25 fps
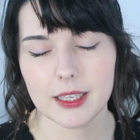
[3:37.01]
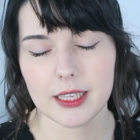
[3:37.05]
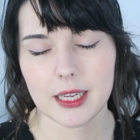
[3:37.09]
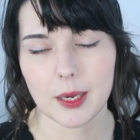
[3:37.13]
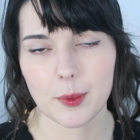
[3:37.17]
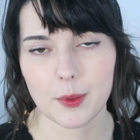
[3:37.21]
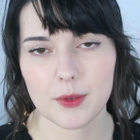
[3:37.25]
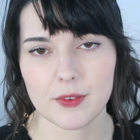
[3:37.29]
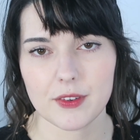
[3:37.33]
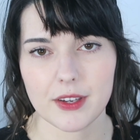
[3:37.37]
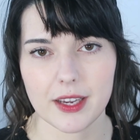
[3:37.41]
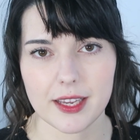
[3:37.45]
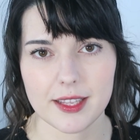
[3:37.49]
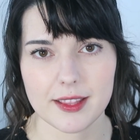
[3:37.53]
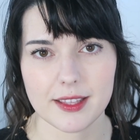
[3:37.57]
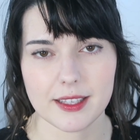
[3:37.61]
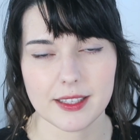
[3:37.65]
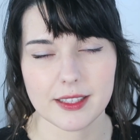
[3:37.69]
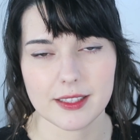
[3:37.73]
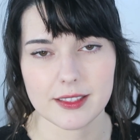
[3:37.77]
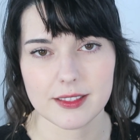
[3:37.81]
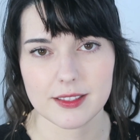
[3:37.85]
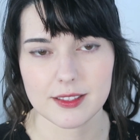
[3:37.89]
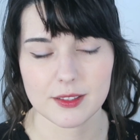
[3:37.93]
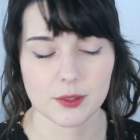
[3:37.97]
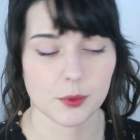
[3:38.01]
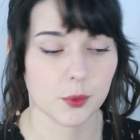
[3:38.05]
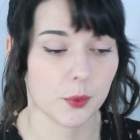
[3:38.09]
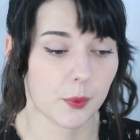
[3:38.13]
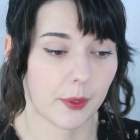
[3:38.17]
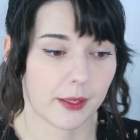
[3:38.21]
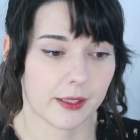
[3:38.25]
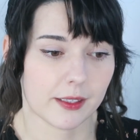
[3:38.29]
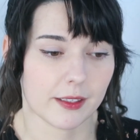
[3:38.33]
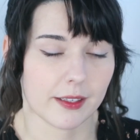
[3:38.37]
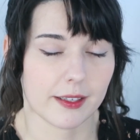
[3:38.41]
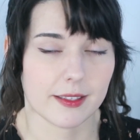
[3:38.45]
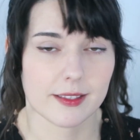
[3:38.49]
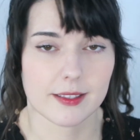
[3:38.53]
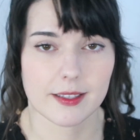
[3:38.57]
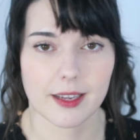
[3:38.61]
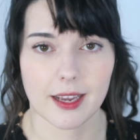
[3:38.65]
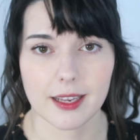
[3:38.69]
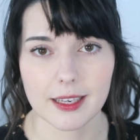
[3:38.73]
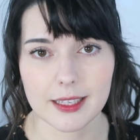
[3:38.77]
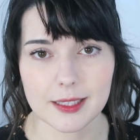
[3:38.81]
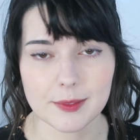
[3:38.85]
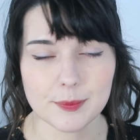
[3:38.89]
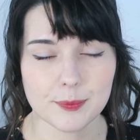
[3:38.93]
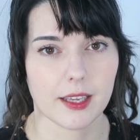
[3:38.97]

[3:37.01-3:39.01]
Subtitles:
However, I think it is still quite a nice colour.